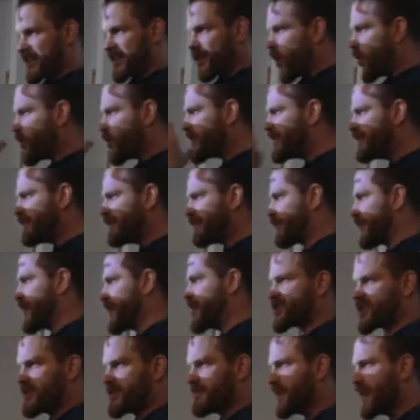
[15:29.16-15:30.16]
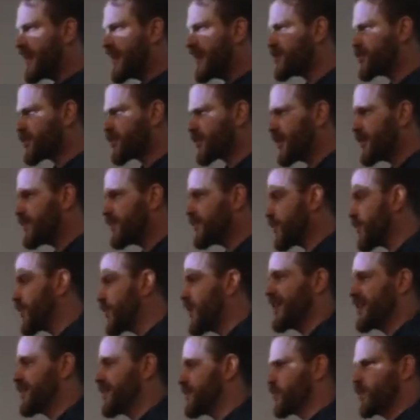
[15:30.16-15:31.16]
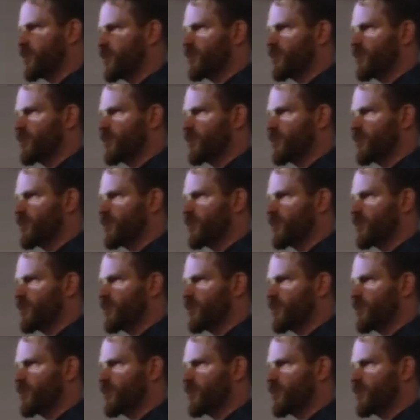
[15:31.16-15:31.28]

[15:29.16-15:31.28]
that only French applied to red, white.